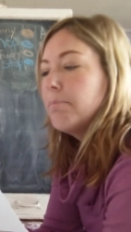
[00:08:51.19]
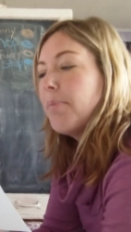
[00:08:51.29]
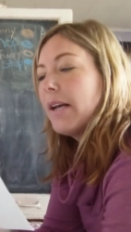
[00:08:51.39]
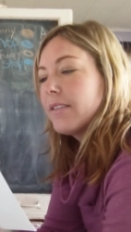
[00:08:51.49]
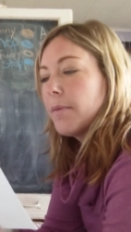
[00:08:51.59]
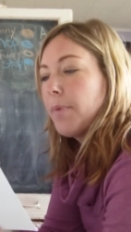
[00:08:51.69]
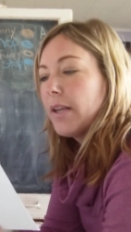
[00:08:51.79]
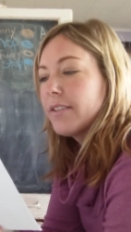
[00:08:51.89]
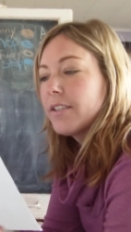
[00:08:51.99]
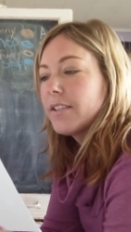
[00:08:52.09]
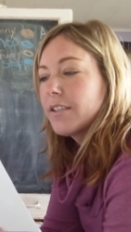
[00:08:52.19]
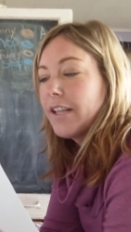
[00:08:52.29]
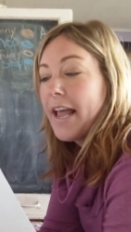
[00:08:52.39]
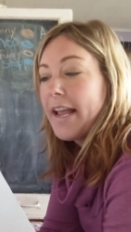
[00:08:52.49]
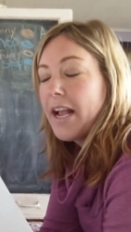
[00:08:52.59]
Buzz a buzzer,
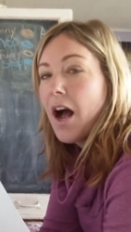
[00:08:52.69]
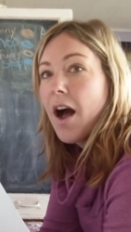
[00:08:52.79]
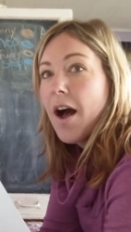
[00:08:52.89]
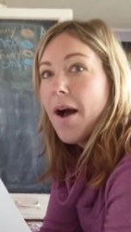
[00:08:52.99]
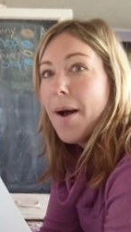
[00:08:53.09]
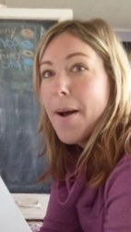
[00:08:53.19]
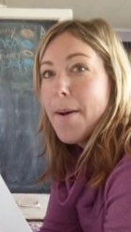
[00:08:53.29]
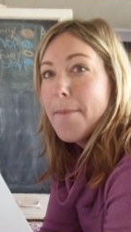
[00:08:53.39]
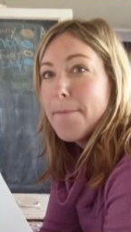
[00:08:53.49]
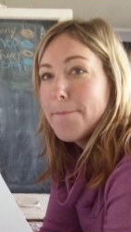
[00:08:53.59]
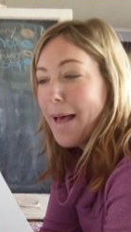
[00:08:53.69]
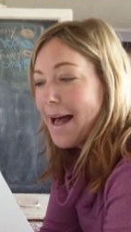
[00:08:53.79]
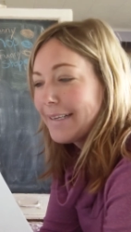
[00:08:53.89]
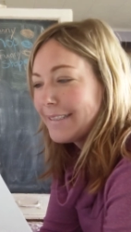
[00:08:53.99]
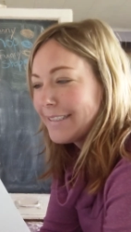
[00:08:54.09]
clang a
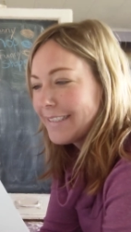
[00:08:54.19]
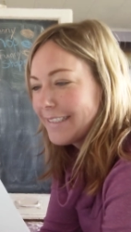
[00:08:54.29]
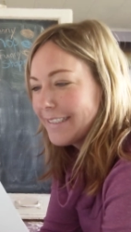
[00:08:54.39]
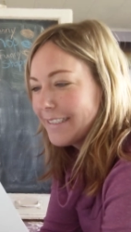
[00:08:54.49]
bell.